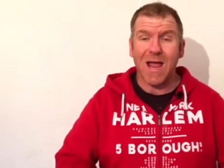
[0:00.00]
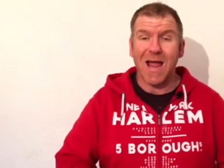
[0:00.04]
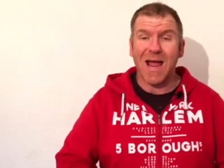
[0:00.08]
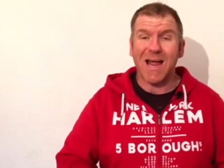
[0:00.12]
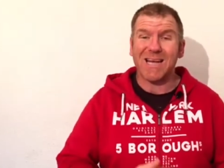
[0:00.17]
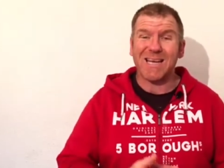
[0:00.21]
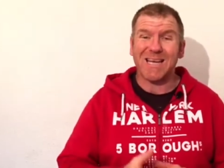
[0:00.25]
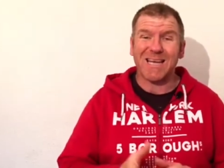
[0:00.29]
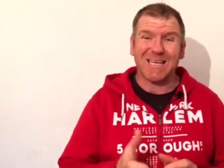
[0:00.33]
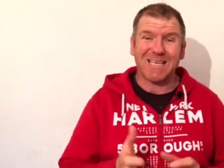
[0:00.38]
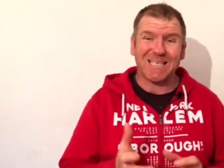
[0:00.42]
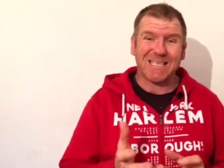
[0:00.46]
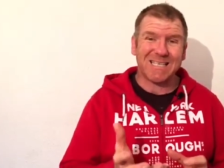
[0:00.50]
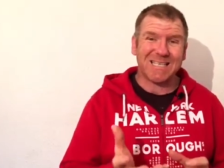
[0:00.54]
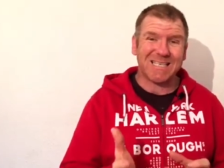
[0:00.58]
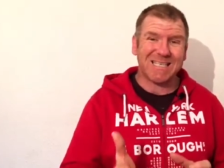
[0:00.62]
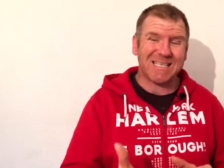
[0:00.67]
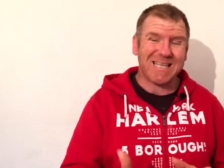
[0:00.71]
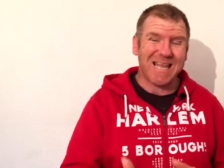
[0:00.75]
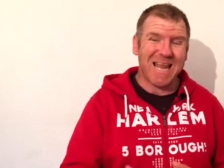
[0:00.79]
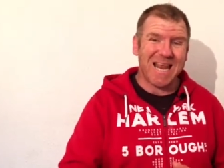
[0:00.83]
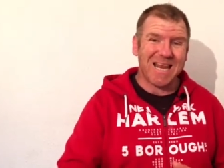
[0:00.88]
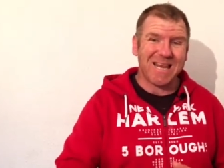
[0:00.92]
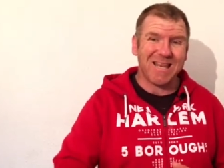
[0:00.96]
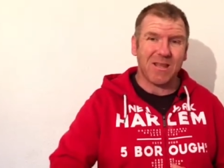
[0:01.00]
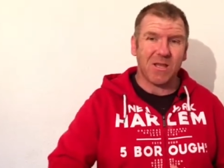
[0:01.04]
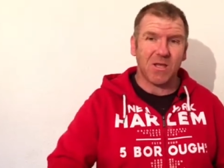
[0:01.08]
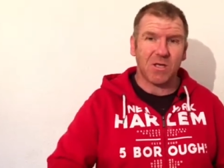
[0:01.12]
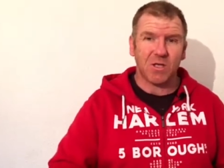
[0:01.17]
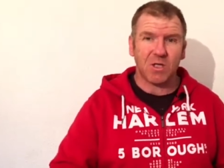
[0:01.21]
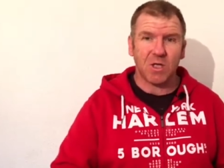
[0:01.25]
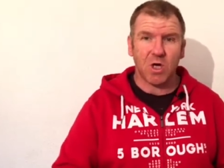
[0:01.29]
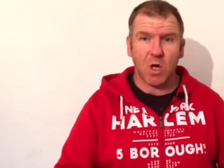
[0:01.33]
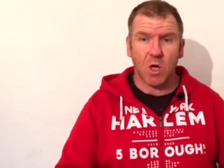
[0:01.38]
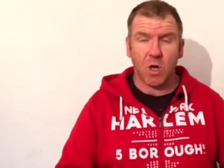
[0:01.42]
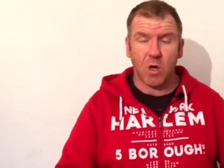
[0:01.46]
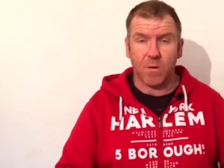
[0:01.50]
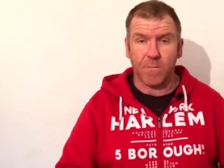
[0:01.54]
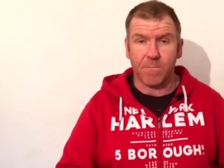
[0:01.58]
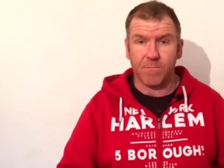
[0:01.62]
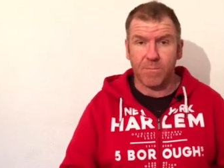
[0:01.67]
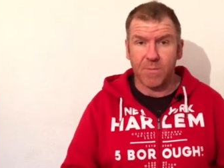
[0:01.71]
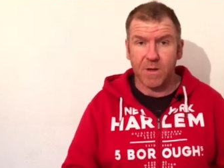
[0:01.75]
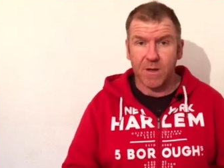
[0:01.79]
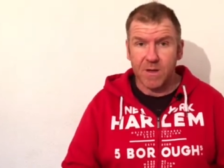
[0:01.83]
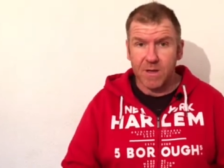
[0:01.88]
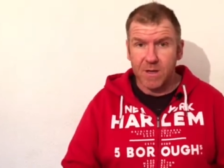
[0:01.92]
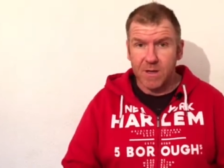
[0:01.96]
and extend the
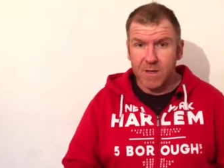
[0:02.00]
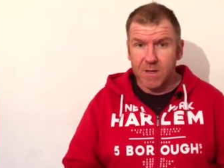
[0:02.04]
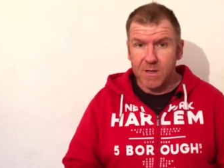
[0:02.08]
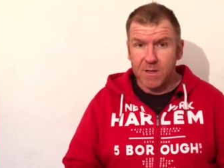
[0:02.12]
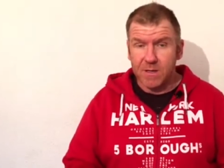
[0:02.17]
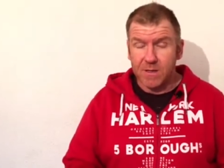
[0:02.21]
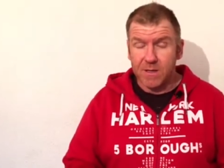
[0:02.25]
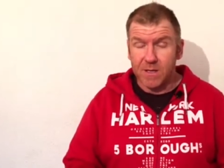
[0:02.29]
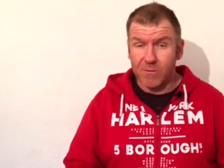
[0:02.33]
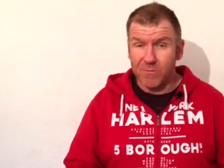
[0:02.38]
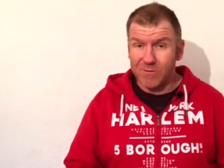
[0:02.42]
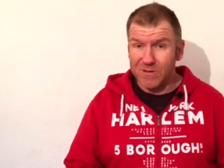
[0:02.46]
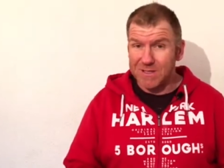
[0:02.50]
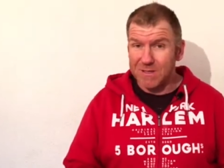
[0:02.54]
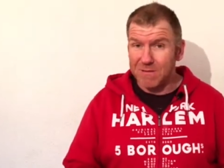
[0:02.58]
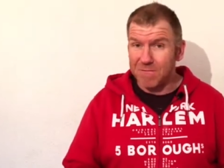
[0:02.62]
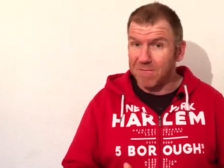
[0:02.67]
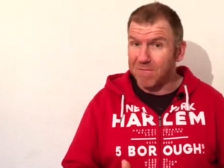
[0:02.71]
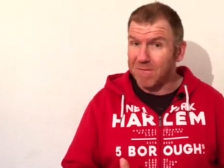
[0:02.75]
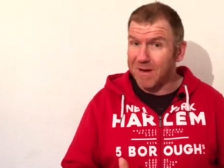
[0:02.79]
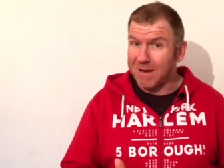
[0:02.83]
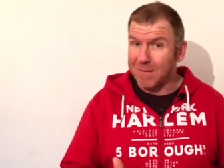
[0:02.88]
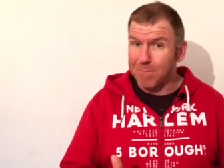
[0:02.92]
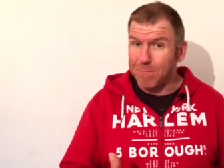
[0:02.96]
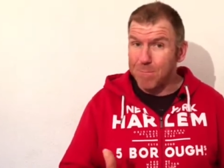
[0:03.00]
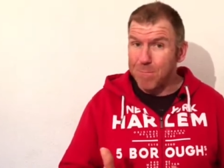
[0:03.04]
term. There is in fact